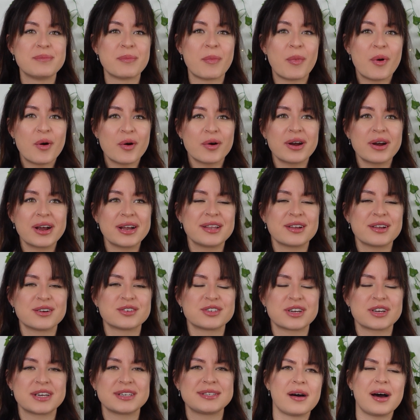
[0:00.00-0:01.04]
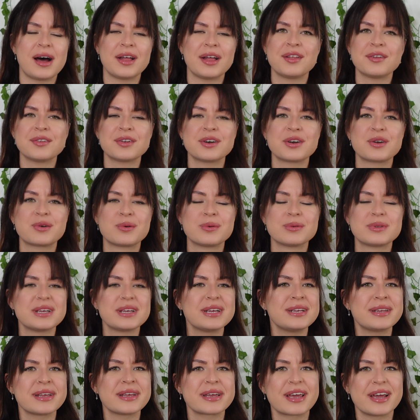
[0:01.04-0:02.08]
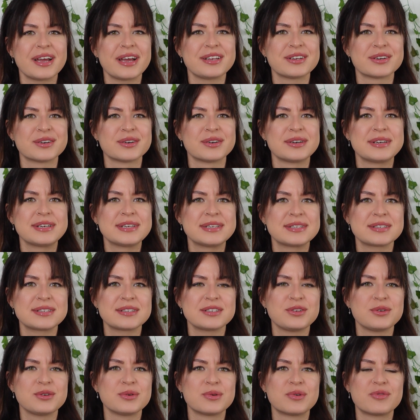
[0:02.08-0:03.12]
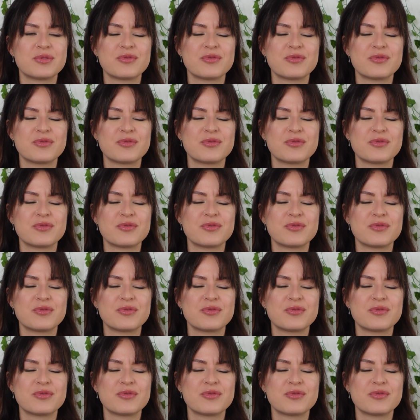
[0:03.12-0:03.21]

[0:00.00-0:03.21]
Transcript: more energized. Another good indicator is you